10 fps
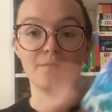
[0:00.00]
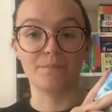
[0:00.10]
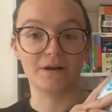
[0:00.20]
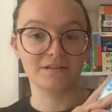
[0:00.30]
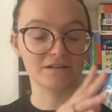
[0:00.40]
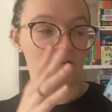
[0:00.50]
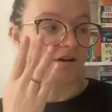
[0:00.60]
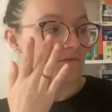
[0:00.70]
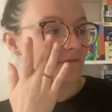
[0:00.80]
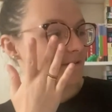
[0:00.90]
but
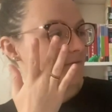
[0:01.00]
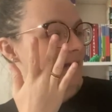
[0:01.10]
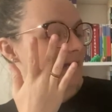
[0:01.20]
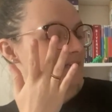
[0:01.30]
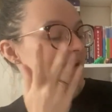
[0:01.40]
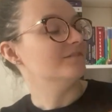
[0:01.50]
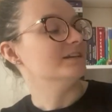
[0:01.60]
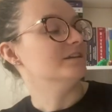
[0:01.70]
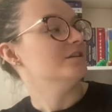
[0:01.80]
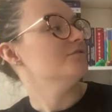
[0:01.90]
I reread
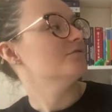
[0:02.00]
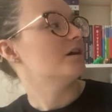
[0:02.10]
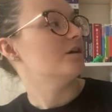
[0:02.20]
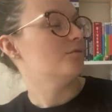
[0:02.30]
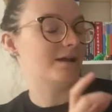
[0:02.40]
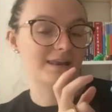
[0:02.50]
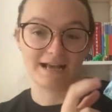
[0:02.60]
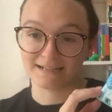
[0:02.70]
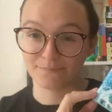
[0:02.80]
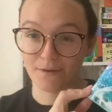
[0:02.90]
Evelyn Hugo
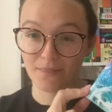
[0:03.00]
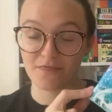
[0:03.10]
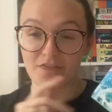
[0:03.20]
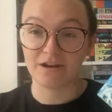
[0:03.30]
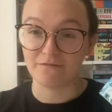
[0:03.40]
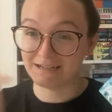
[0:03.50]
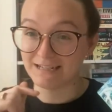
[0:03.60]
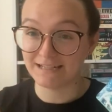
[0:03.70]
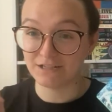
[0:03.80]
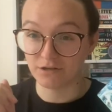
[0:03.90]
last month and I read
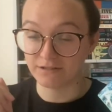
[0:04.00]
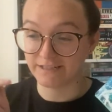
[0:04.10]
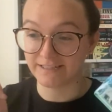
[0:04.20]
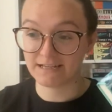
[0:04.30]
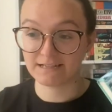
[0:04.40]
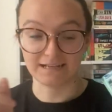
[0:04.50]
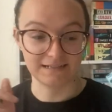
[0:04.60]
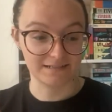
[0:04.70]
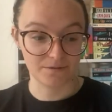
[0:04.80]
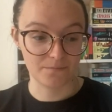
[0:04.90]
Daisy Jones and the Six at
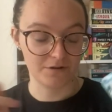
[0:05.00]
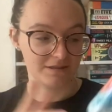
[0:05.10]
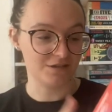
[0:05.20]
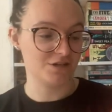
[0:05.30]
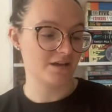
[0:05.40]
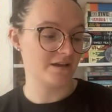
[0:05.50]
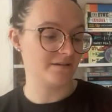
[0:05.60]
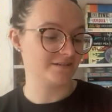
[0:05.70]
some point this year.